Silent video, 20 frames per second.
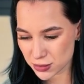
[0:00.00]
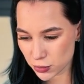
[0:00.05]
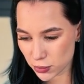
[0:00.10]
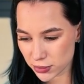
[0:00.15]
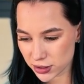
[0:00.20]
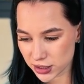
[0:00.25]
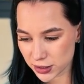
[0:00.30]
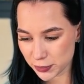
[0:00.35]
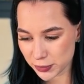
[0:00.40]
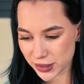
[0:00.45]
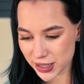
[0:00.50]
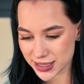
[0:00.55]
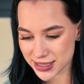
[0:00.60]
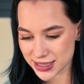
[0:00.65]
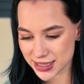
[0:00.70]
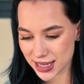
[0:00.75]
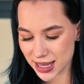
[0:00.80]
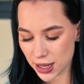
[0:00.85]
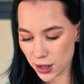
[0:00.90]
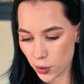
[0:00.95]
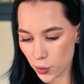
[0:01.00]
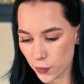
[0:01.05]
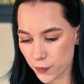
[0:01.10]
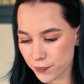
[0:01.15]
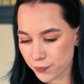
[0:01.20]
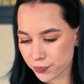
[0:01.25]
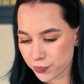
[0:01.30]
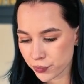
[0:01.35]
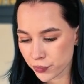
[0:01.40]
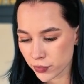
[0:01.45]
We're in the plus now.
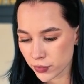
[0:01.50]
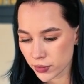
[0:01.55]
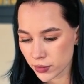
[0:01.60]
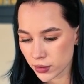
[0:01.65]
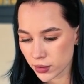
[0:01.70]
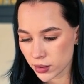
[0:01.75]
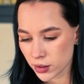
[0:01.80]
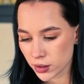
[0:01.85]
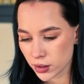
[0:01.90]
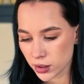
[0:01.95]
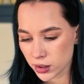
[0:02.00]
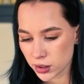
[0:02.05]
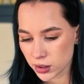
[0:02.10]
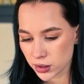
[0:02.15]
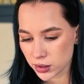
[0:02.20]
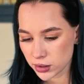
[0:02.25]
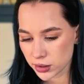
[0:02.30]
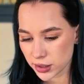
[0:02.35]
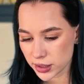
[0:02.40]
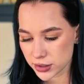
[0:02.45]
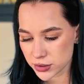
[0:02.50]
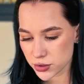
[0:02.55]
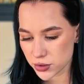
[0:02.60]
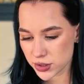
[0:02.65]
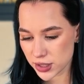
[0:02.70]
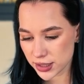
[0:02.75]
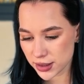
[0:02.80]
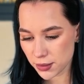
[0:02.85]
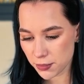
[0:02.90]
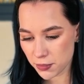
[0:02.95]
Okay,
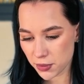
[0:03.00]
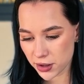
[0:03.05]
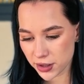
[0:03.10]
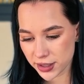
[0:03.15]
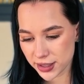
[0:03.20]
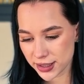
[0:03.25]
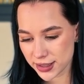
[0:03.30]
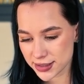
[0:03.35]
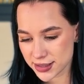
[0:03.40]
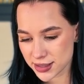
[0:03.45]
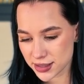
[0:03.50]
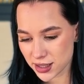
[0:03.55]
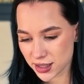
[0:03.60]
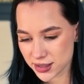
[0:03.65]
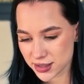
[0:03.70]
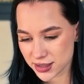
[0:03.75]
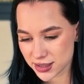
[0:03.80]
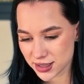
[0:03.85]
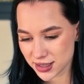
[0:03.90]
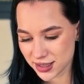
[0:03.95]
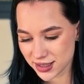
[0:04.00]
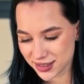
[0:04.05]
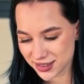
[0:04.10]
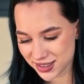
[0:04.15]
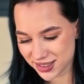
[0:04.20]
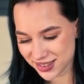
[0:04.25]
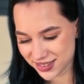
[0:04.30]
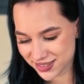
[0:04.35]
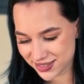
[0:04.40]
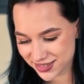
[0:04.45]
today the market is not
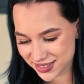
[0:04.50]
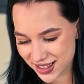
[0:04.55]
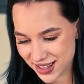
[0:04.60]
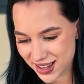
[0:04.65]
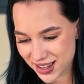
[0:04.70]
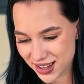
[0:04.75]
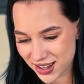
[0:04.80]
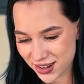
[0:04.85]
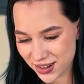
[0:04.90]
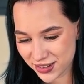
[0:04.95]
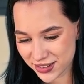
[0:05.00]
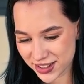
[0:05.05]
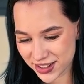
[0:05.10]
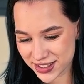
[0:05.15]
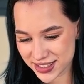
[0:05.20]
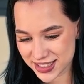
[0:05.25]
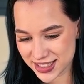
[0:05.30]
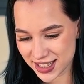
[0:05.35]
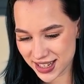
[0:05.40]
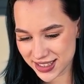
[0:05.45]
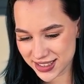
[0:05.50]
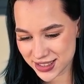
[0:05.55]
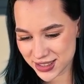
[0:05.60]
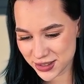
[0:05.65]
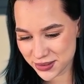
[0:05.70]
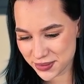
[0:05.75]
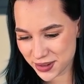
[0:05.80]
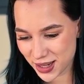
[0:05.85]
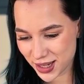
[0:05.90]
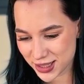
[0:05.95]
on our side too
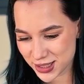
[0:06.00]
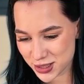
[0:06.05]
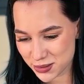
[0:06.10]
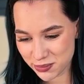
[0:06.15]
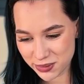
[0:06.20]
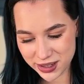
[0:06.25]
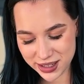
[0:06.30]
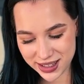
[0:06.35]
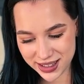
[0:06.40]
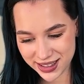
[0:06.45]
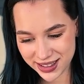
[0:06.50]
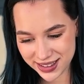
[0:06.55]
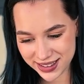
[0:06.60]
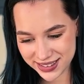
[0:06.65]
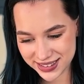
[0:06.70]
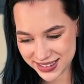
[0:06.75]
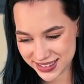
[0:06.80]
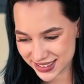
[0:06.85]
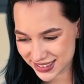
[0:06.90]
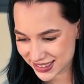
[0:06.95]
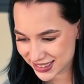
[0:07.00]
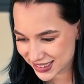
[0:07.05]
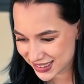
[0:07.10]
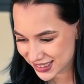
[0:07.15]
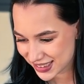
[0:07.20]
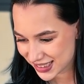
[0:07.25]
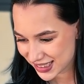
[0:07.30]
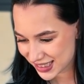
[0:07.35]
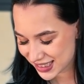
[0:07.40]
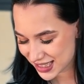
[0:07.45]
much, but
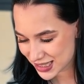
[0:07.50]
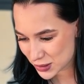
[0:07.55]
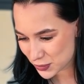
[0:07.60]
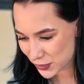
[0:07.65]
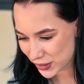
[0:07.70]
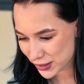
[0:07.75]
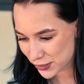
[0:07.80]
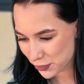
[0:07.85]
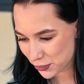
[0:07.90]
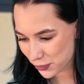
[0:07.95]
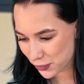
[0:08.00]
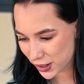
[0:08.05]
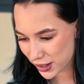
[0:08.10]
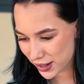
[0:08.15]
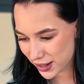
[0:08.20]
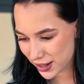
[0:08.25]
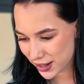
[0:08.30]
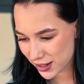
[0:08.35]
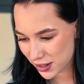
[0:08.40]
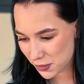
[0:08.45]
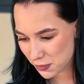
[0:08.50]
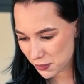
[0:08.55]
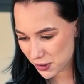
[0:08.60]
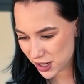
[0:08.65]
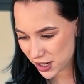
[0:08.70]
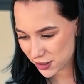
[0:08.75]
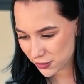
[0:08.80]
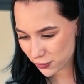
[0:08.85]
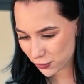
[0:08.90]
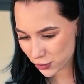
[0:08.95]
let's wait 1
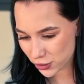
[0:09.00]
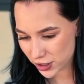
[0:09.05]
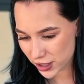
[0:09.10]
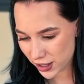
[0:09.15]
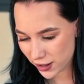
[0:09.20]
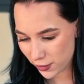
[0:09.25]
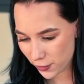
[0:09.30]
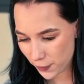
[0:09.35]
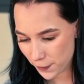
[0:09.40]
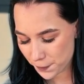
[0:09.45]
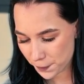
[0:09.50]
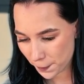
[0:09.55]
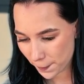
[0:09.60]
minute for now.